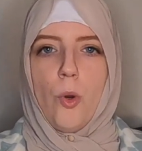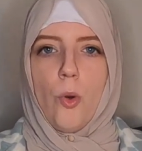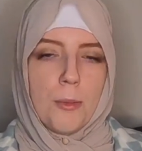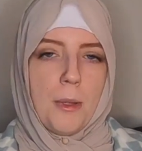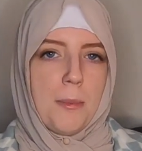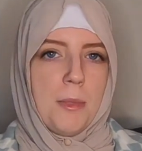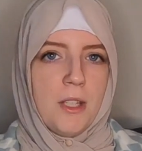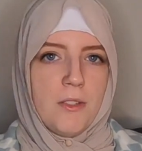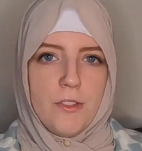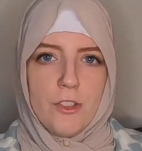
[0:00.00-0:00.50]
or
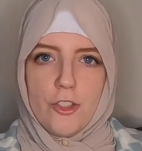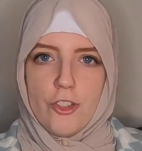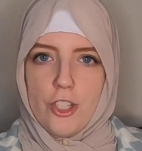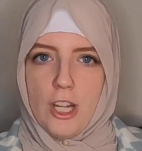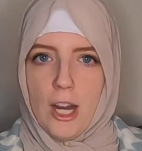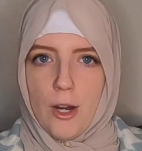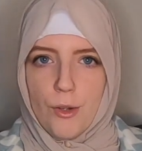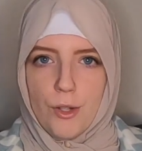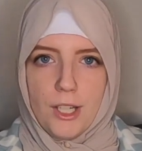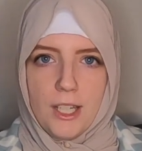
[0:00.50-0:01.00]
maybe if you're
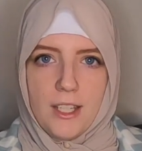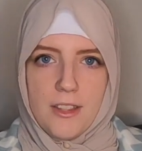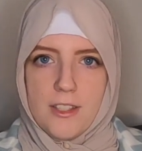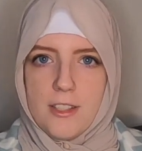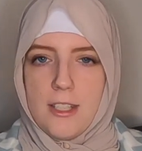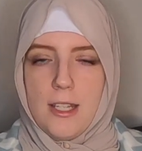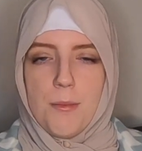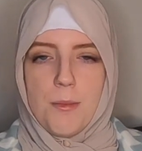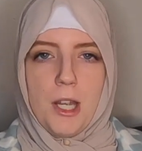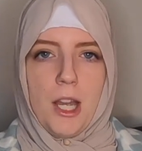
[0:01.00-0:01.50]
showering at the
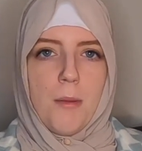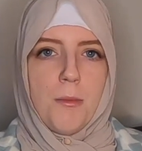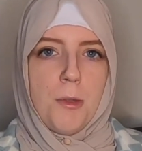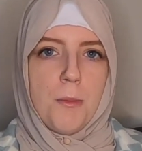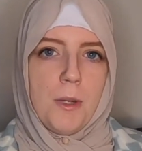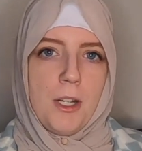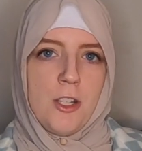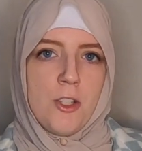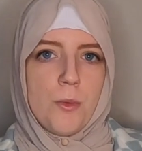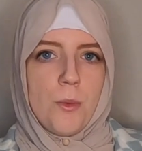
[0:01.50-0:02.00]
same time, you
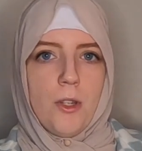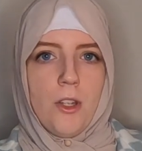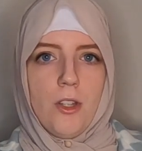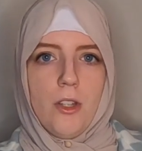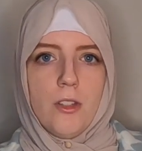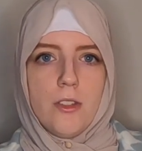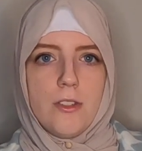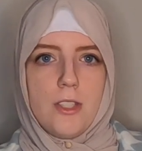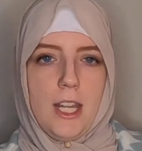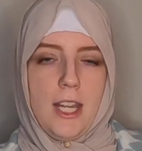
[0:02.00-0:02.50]
might as
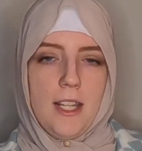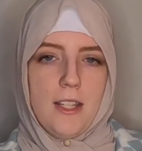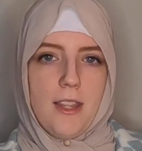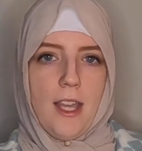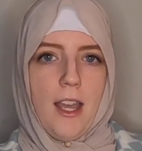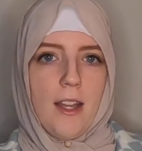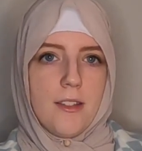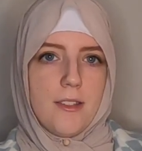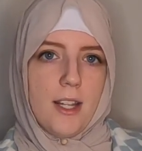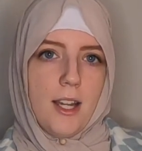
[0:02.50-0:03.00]
well take
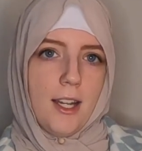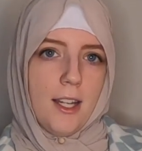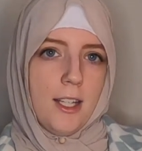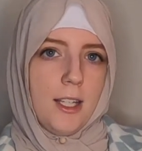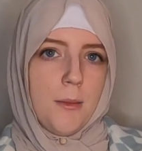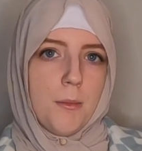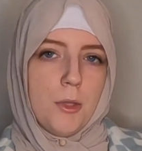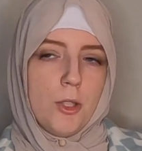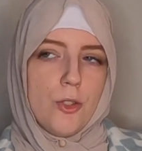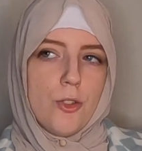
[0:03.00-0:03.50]
that
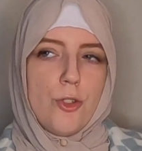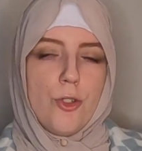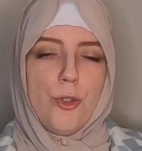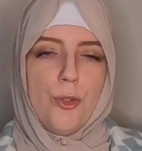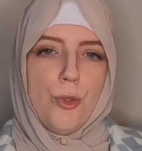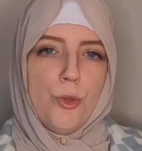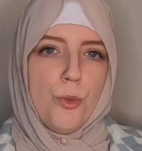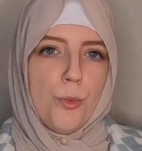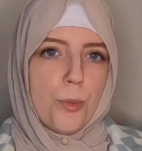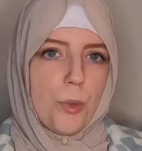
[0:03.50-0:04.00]
time
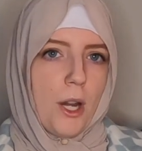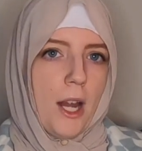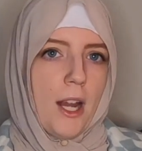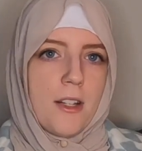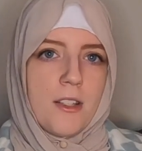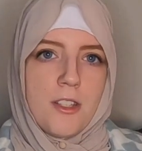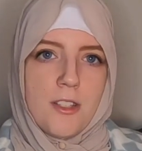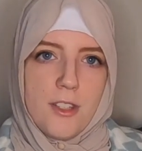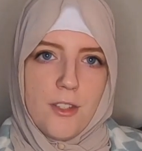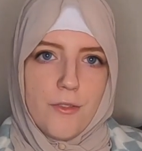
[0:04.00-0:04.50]
to
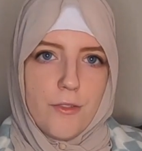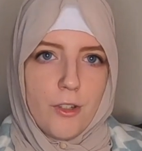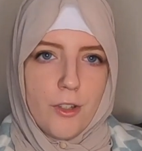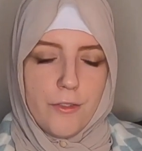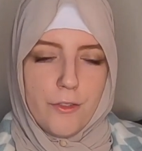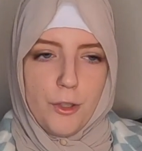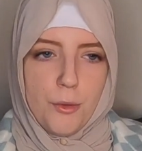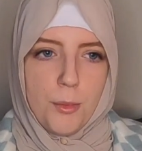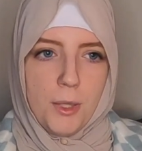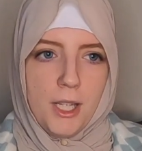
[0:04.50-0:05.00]
practice it for a
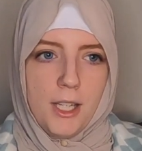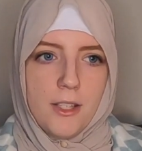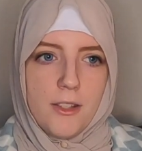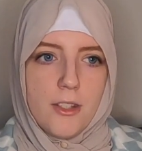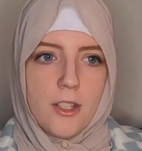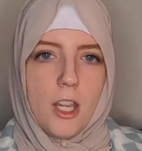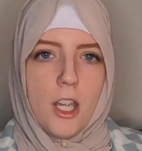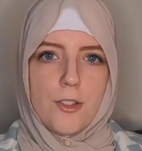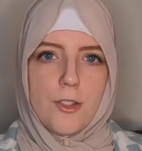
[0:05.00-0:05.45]
few minutes.